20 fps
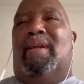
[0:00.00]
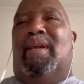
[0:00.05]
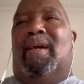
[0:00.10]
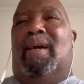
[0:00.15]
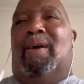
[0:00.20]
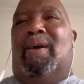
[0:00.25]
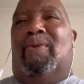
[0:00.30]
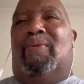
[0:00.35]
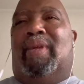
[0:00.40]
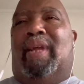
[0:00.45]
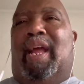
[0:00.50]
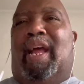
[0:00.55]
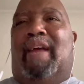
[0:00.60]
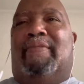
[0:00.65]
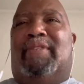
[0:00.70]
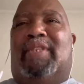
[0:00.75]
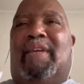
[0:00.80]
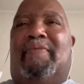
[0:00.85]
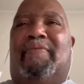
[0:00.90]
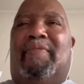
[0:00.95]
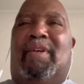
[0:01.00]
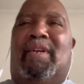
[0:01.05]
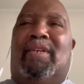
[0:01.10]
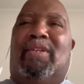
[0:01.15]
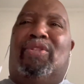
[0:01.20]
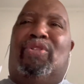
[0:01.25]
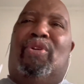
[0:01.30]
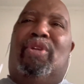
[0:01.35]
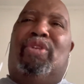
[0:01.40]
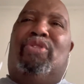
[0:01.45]
I only have
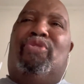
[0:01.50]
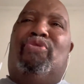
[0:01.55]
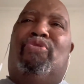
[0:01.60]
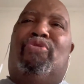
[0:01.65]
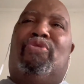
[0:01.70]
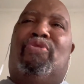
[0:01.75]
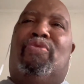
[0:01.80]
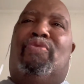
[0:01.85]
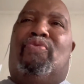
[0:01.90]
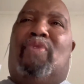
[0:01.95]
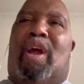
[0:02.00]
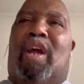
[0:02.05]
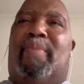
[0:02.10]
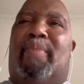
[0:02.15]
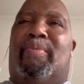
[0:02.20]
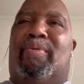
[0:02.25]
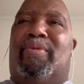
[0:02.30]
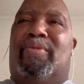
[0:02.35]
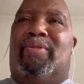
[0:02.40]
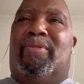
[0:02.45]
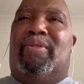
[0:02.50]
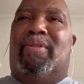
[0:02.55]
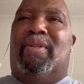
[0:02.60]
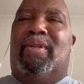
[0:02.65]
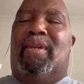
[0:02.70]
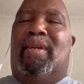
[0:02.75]
732 subscribers